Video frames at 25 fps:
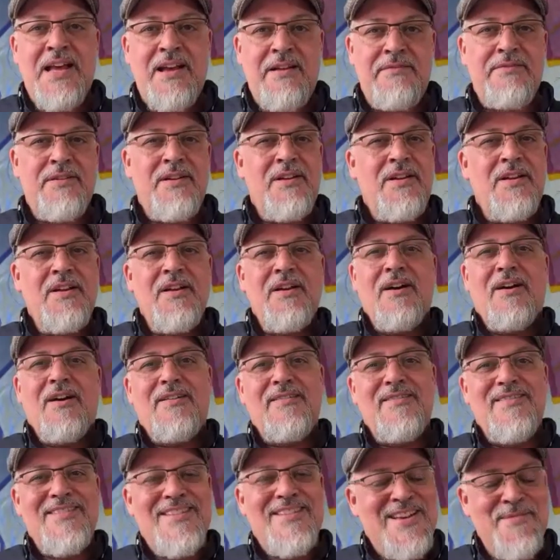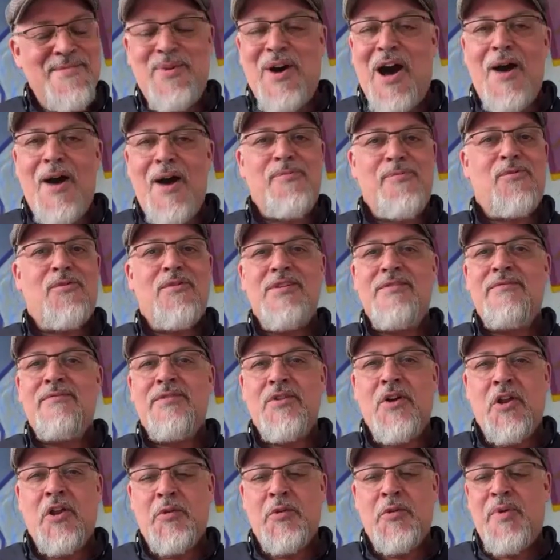have hip hop or
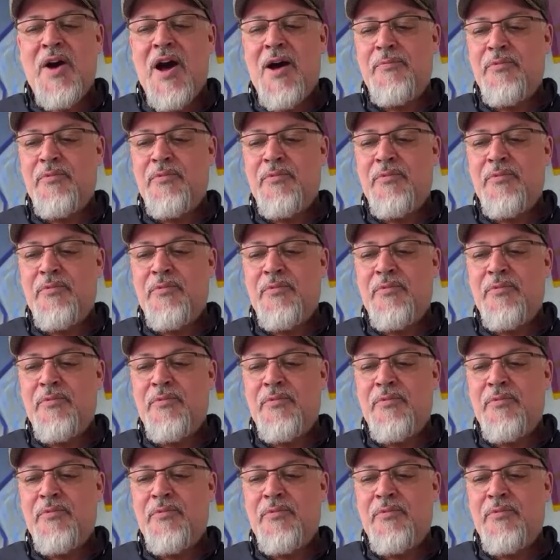even all the